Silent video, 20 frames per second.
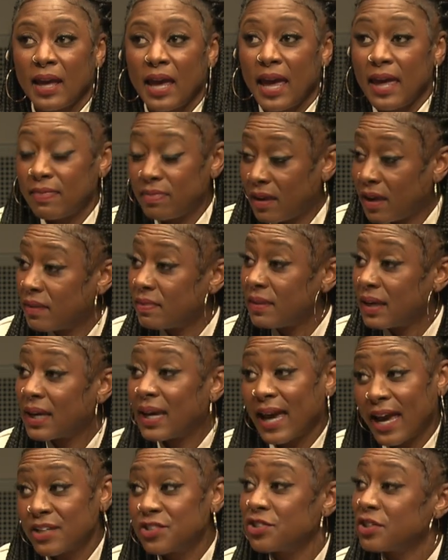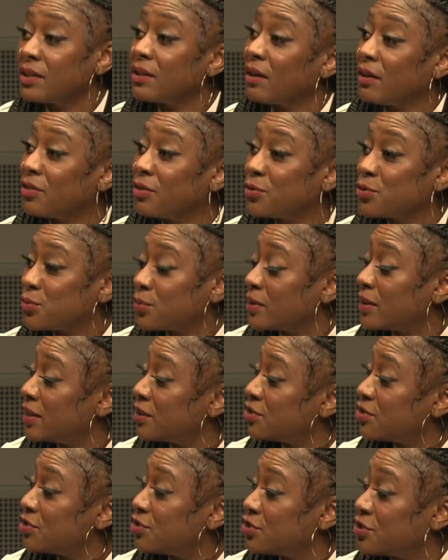And then they cash in on those
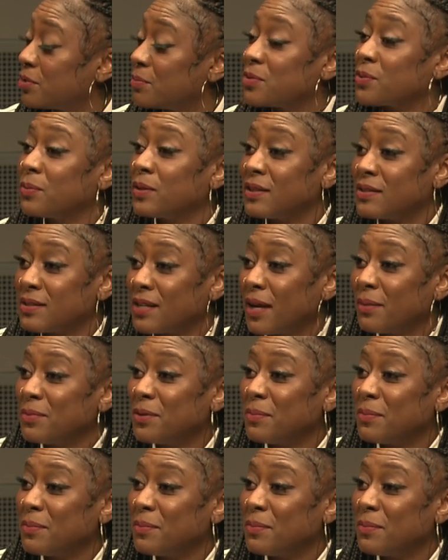relationships when it's time to